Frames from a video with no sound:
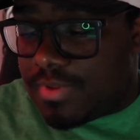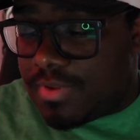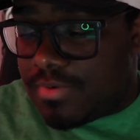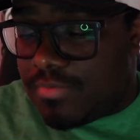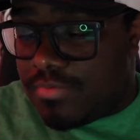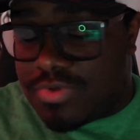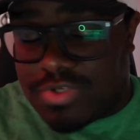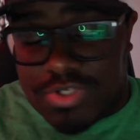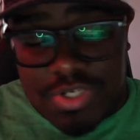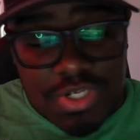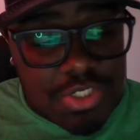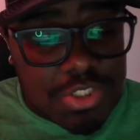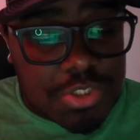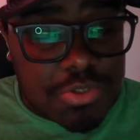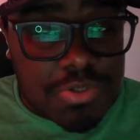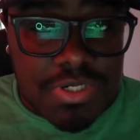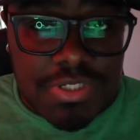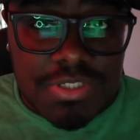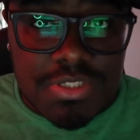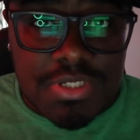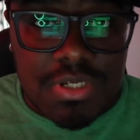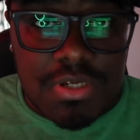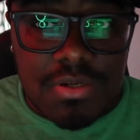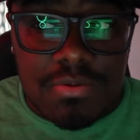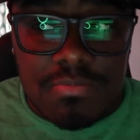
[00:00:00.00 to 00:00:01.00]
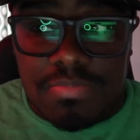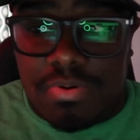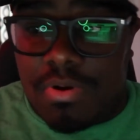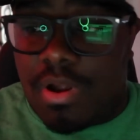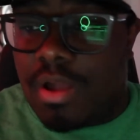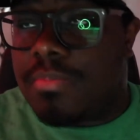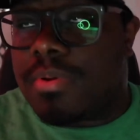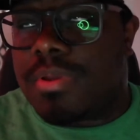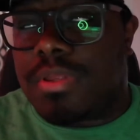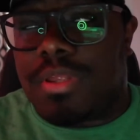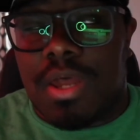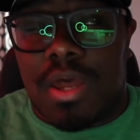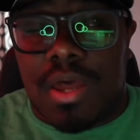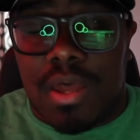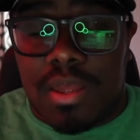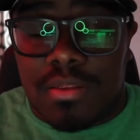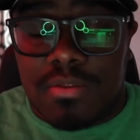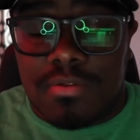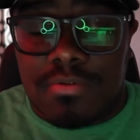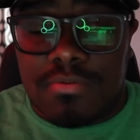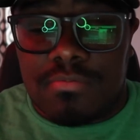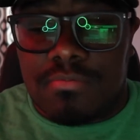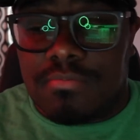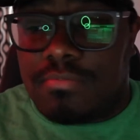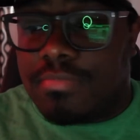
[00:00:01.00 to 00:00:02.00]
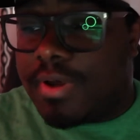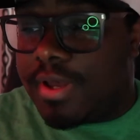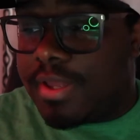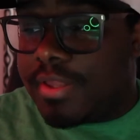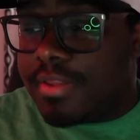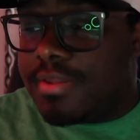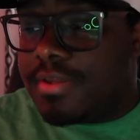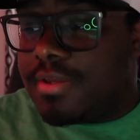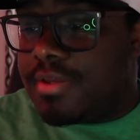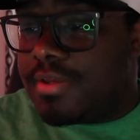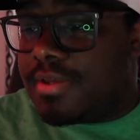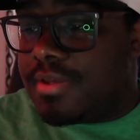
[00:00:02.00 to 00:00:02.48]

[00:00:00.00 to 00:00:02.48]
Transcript: Was it interesting? Probably not. But,